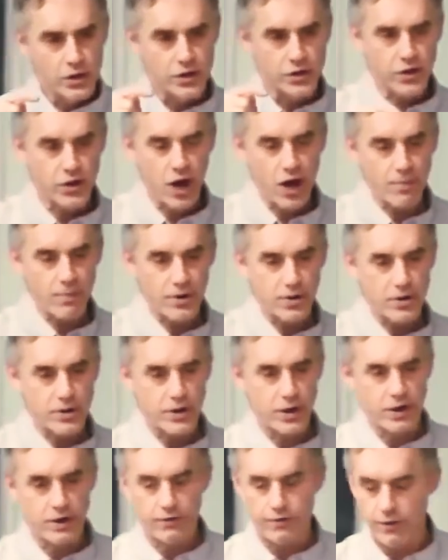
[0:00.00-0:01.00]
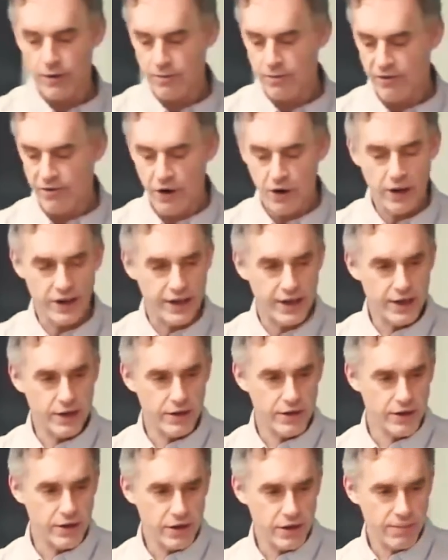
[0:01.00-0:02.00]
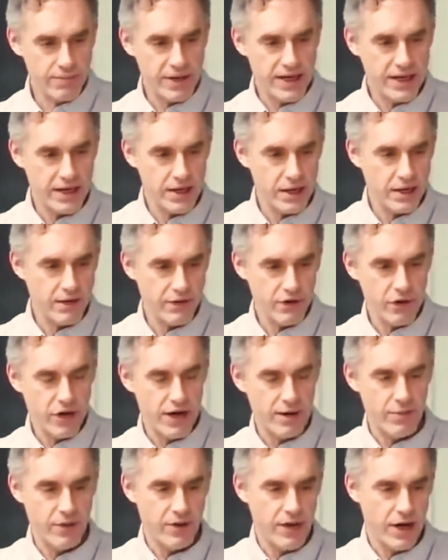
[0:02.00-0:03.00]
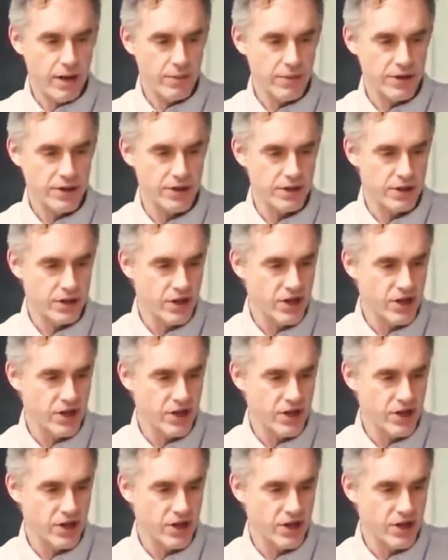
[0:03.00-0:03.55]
to stop yourself from falling under the dominion of your hypothalamus is